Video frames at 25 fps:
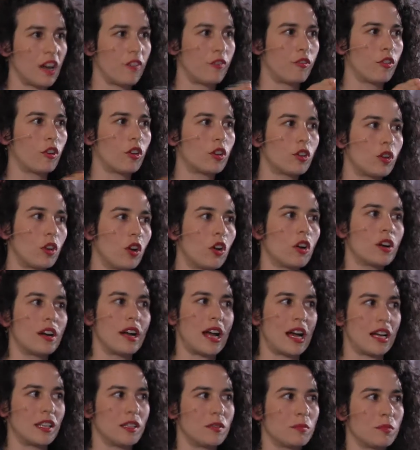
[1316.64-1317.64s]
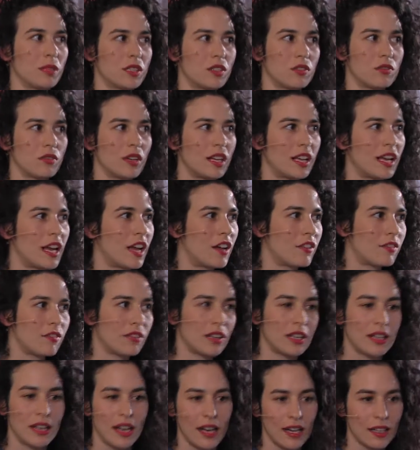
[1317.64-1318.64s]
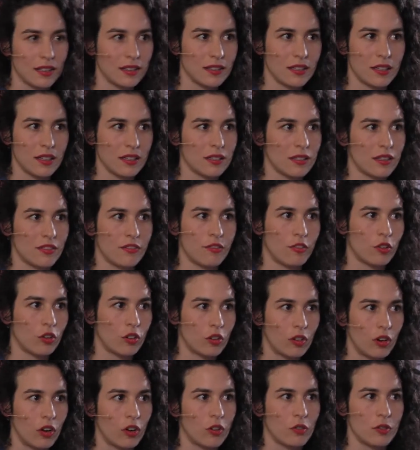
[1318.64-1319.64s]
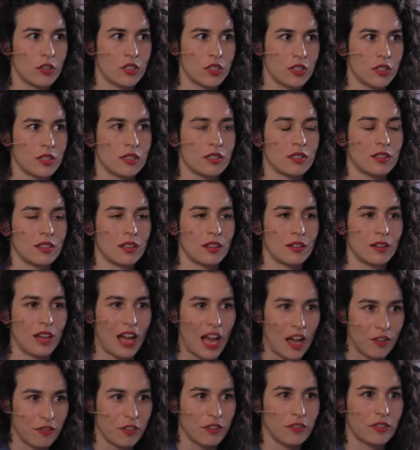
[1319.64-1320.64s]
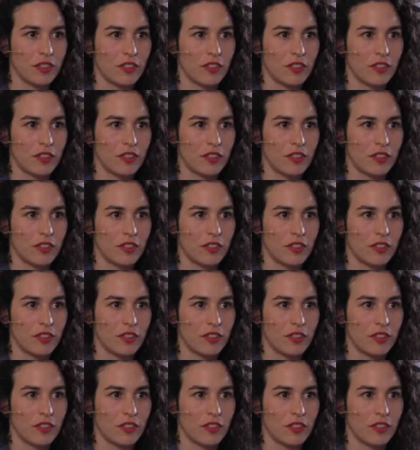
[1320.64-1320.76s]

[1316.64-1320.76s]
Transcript: folklore night, but really every night is a folklore. Half of the